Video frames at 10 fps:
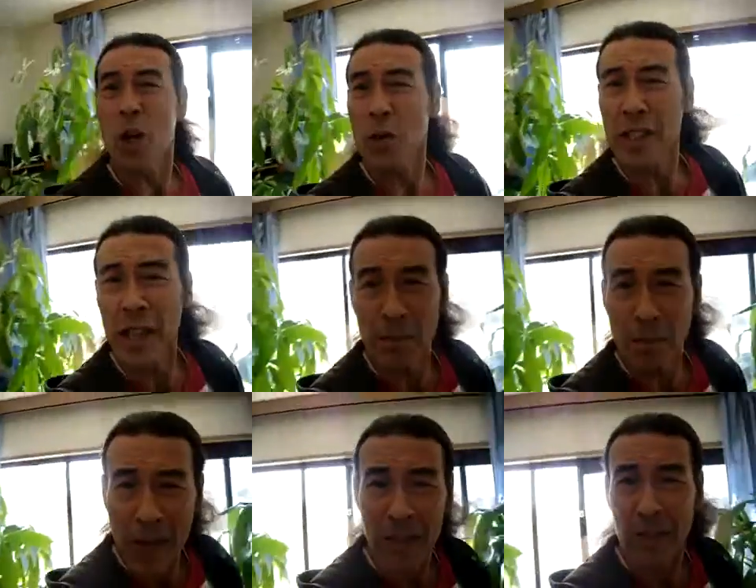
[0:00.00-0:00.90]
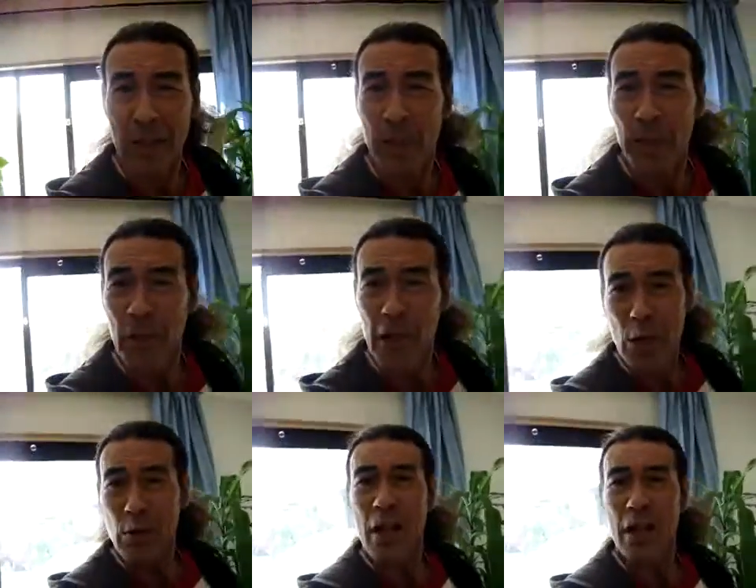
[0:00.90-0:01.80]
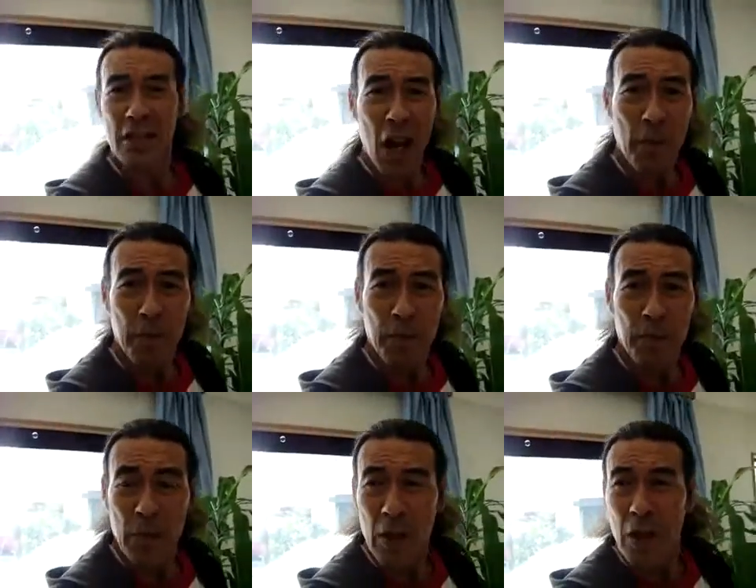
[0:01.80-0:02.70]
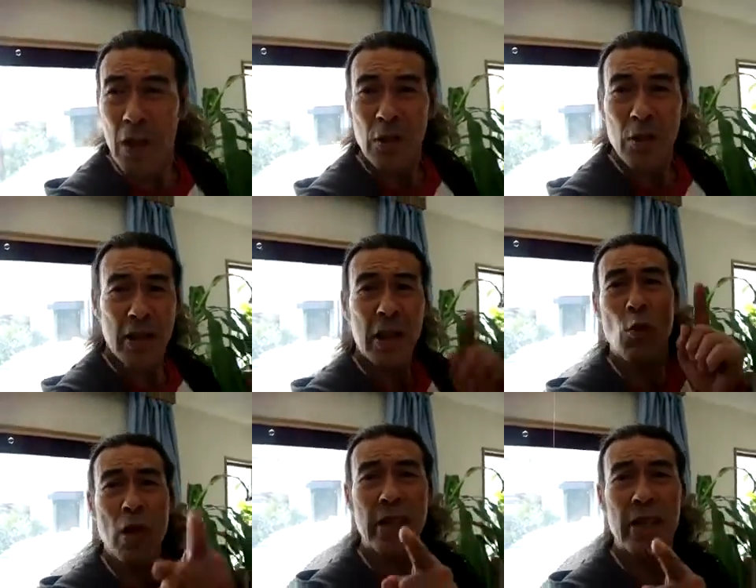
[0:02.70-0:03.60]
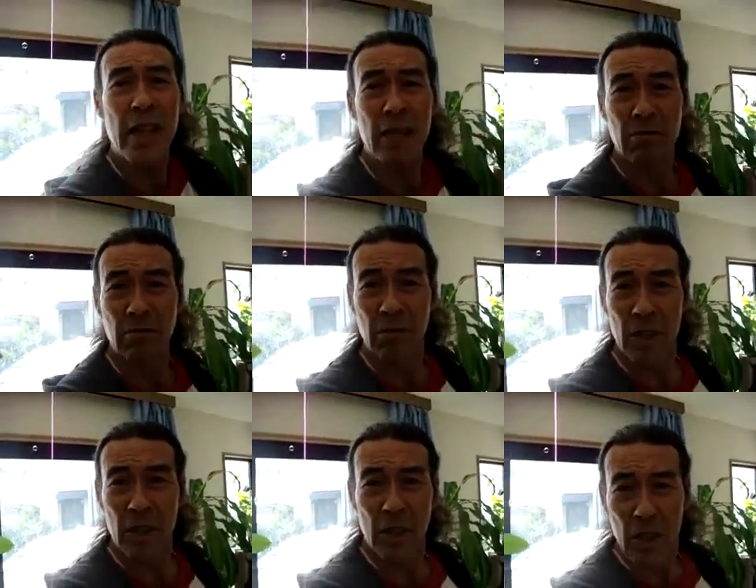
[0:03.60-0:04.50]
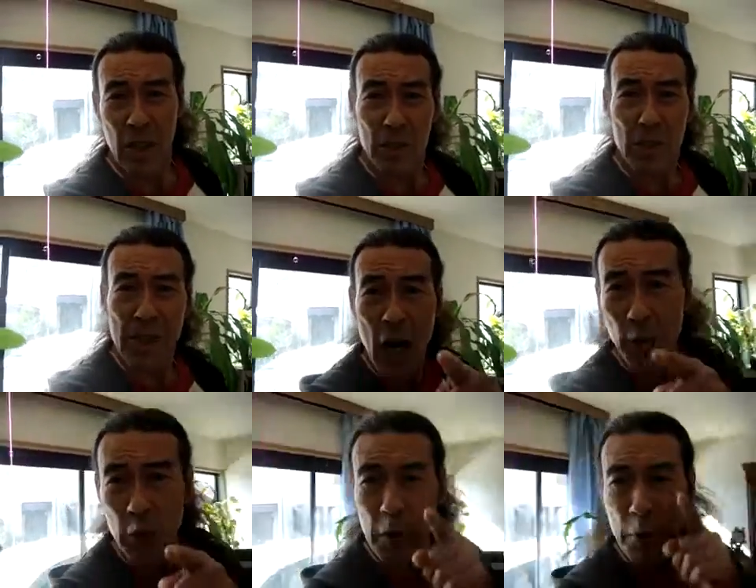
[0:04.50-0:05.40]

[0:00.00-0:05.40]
always taking medicine. And then when I stopped, so I'll tell you one thing. Be careful with the